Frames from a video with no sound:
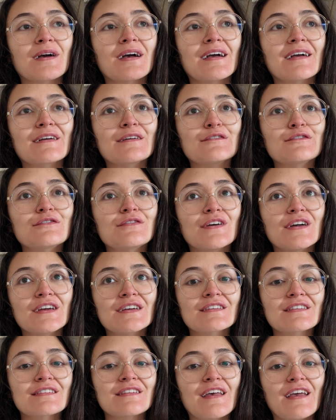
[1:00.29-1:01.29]
my
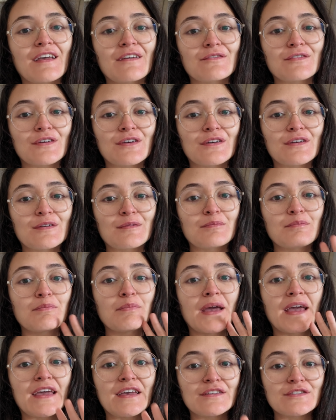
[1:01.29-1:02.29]
first ever
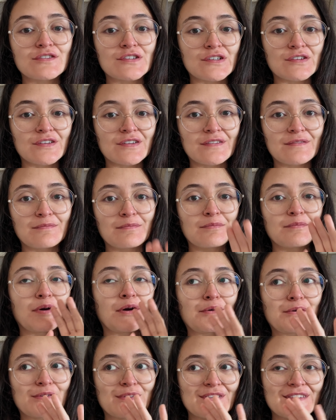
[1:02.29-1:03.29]
Patreon
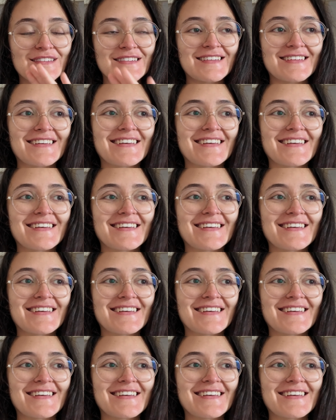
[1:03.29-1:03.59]
post.